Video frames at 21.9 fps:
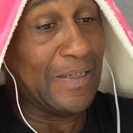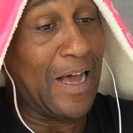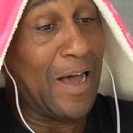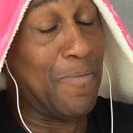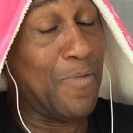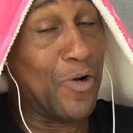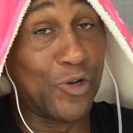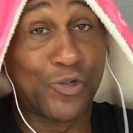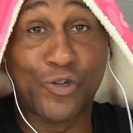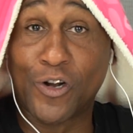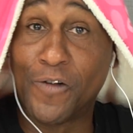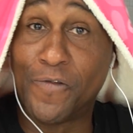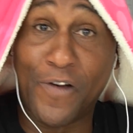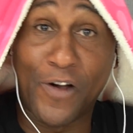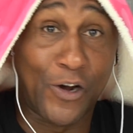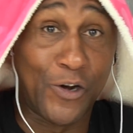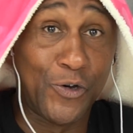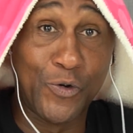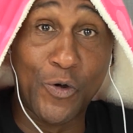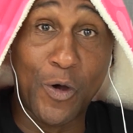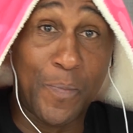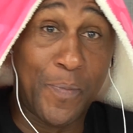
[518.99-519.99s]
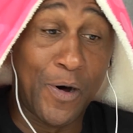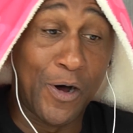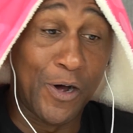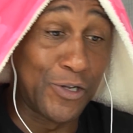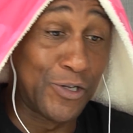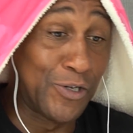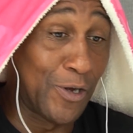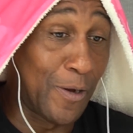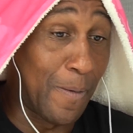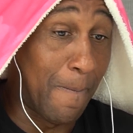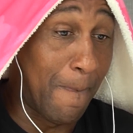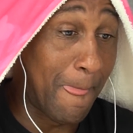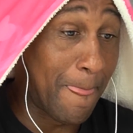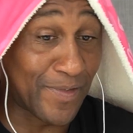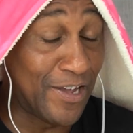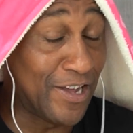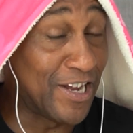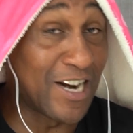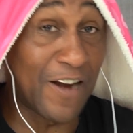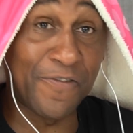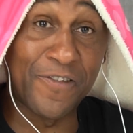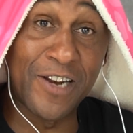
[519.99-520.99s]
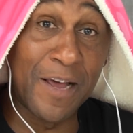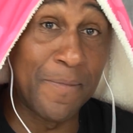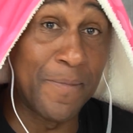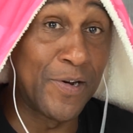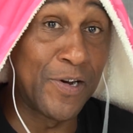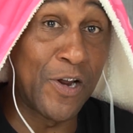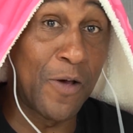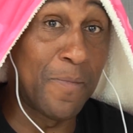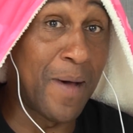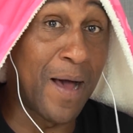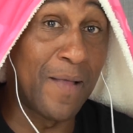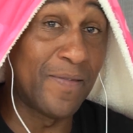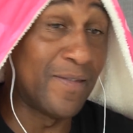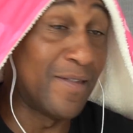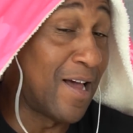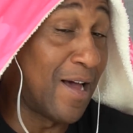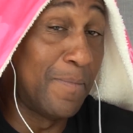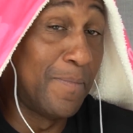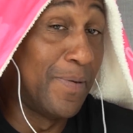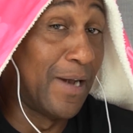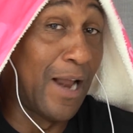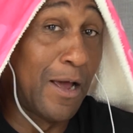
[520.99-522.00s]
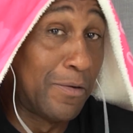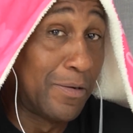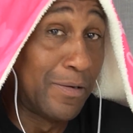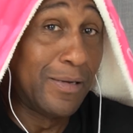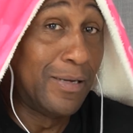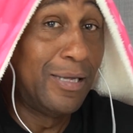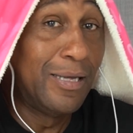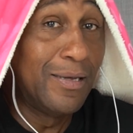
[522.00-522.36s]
I'm not sure if I can do a part two. You have to let me know about now below.